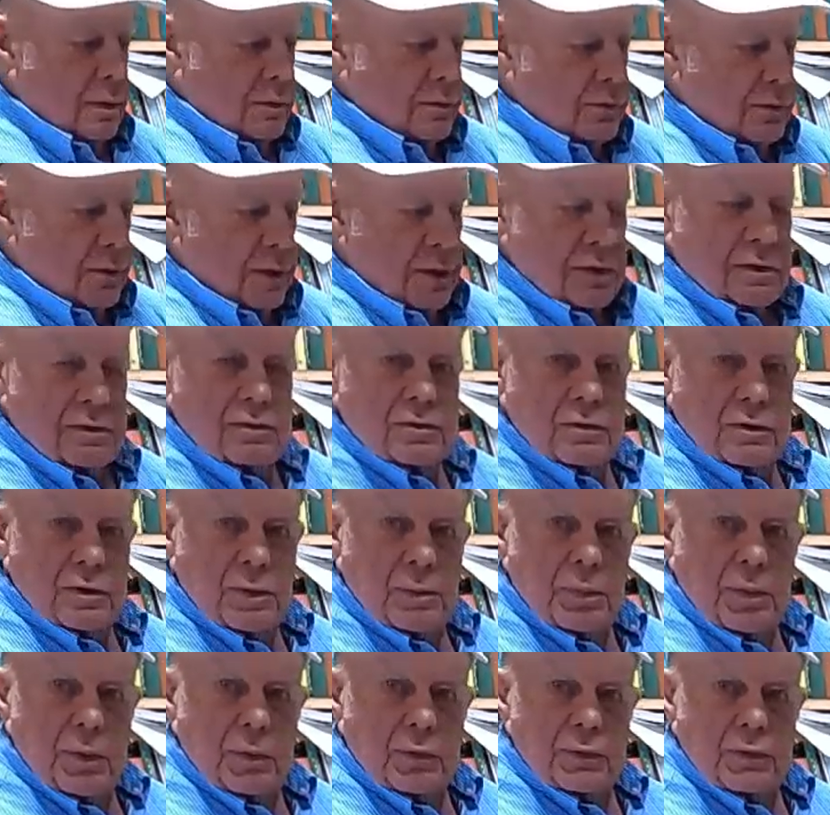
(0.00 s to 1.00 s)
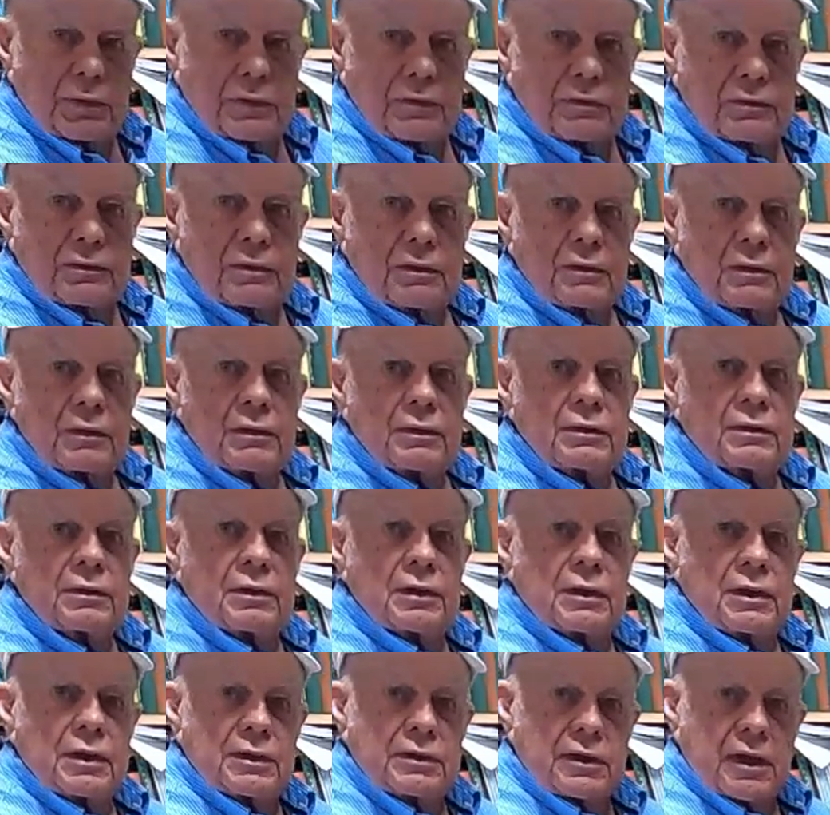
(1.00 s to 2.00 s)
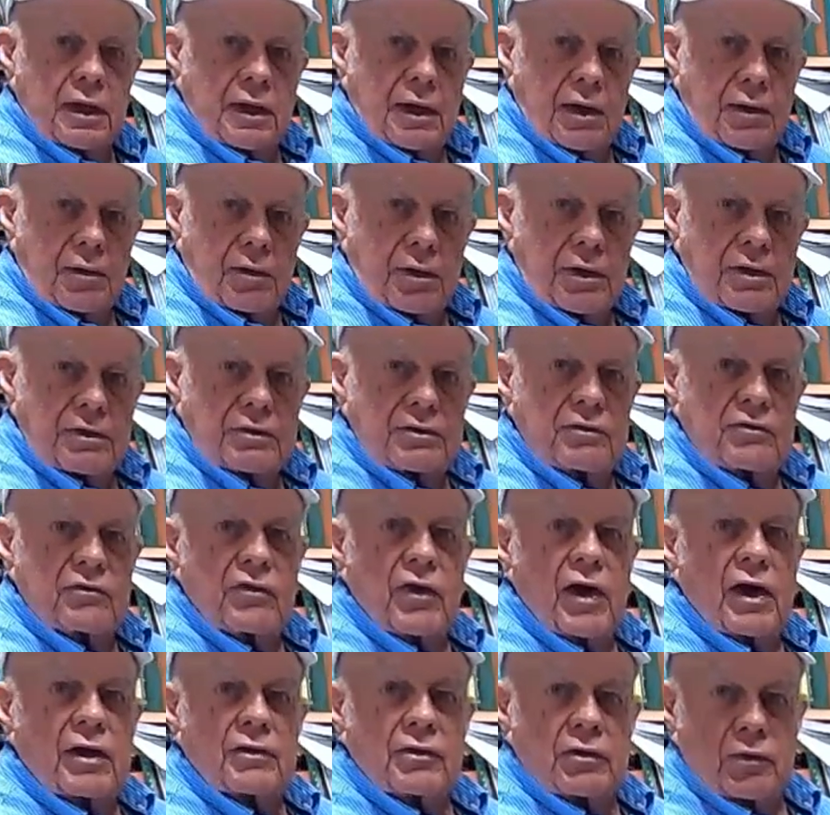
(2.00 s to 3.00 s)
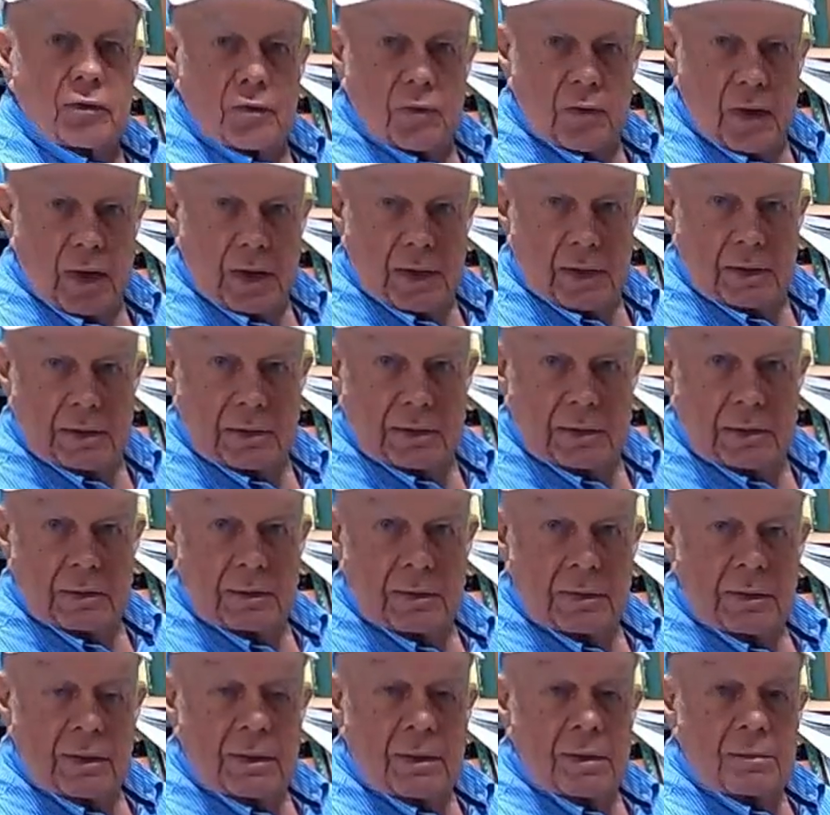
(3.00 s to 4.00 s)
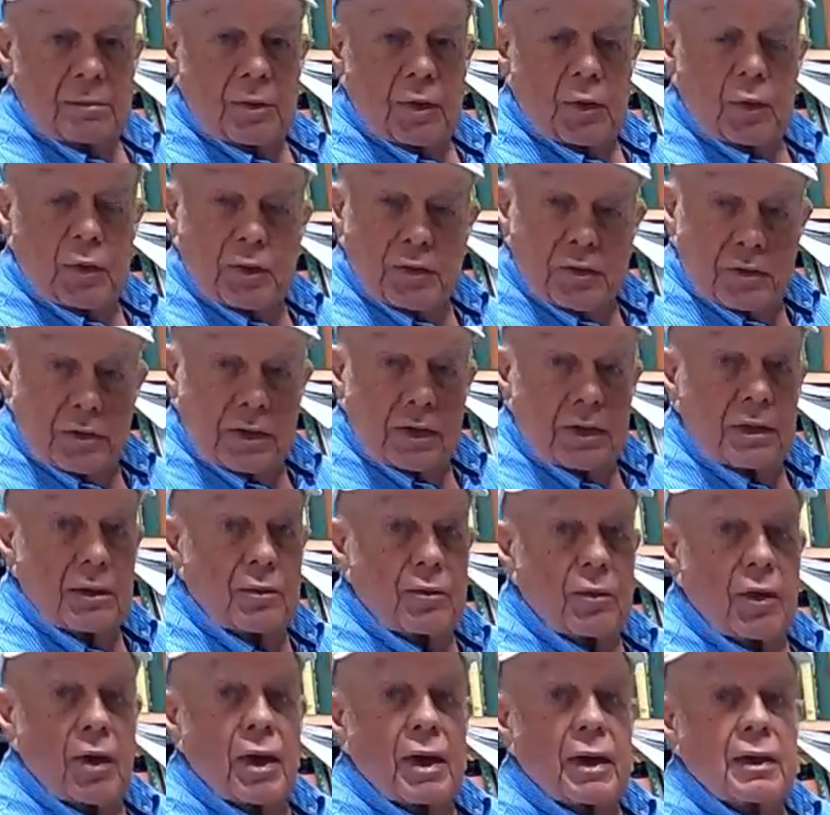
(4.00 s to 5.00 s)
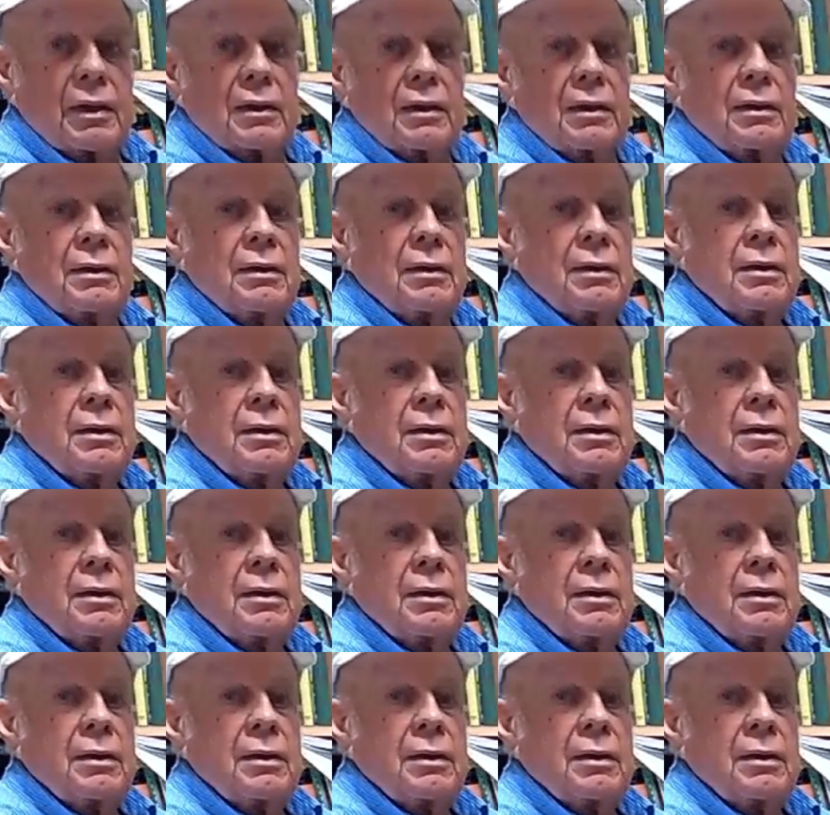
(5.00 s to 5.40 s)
Change the components to get that aeration factor right. But when you get it right,